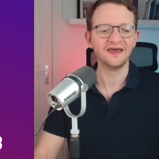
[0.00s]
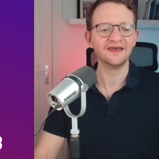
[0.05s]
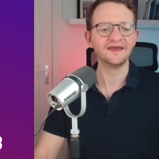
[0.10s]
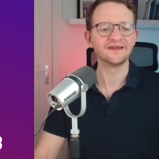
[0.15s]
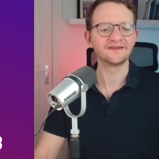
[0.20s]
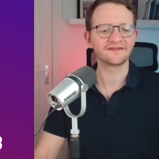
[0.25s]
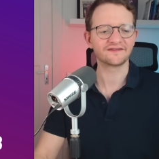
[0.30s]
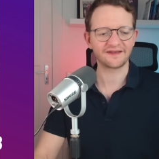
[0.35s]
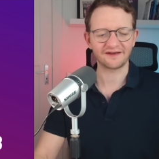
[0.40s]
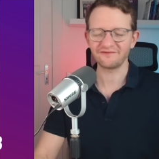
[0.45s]

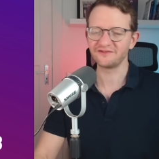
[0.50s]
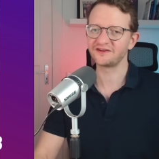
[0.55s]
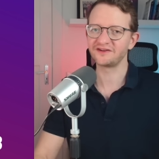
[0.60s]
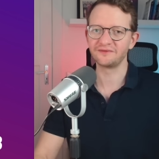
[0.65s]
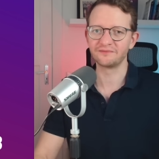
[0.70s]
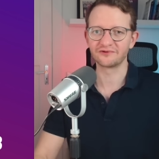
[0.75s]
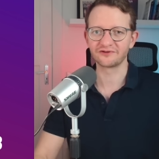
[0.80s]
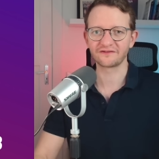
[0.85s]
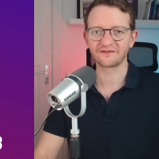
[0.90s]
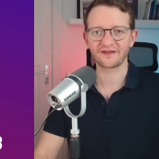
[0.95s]

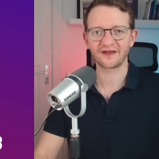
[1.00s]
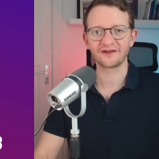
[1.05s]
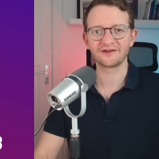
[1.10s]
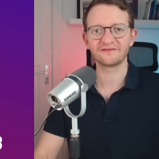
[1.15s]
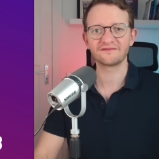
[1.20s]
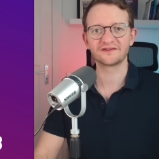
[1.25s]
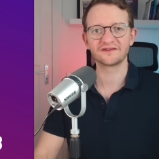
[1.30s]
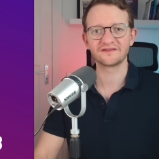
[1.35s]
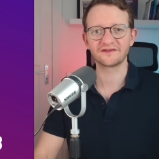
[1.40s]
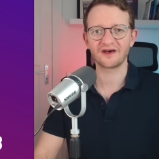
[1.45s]
70% of
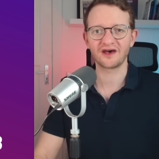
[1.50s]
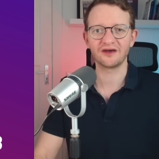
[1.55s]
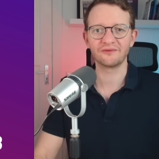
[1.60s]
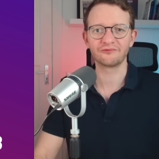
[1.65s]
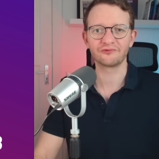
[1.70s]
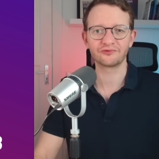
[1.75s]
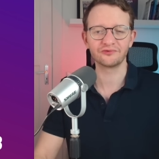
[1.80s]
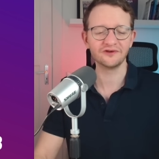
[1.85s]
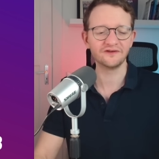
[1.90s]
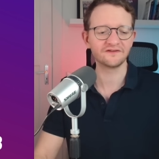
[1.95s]
the time
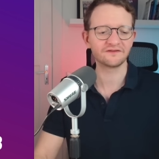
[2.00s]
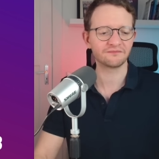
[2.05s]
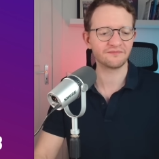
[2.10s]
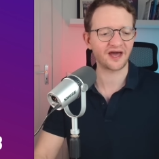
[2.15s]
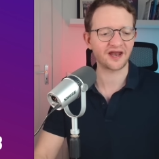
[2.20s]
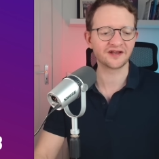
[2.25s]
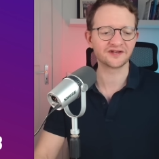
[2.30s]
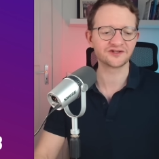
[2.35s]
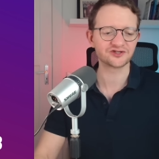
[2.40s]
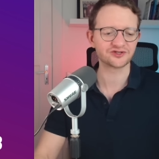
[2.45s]
Greece
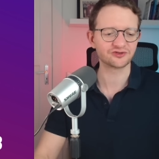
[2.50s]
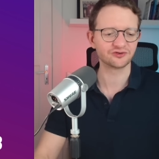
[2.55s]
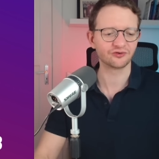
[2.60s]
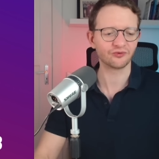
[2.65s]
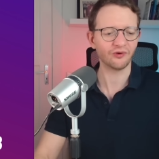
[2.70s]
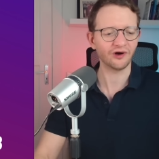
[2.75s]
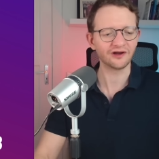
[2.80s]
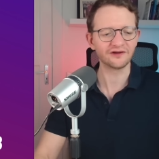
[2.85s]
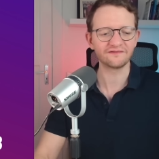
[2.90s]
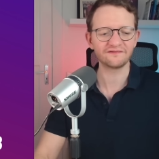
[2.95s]
managed to
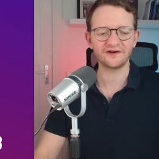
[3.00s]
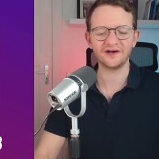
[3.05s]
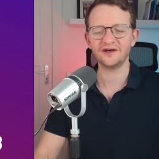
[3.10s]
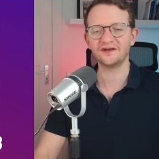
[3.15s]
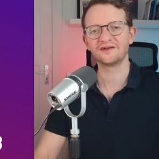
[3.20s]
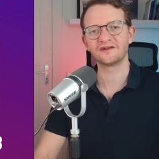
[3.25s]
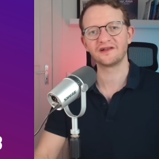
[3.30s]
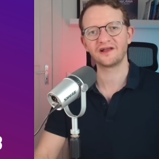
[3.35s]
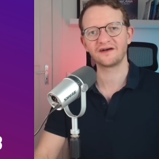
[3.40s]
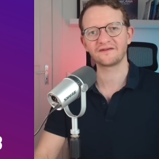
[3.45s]
qualify in the
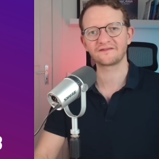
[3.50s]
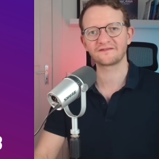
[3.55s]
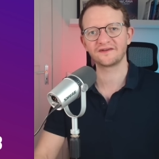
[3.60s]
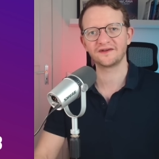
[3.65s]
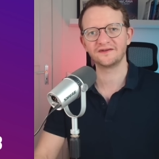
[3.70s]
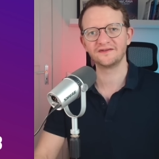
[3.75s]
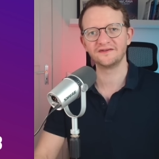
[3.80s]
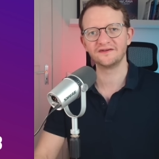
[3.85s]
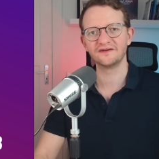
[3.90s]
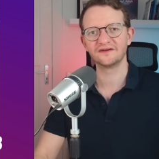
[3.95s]
last
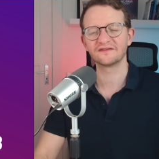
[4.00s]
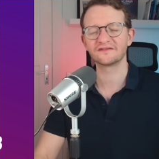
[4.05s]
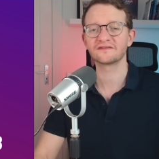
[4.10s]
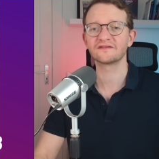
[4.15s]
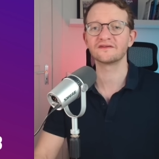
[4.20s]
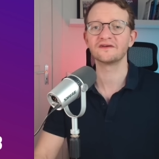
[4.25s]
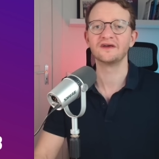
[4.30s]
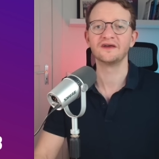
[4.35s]
10 years.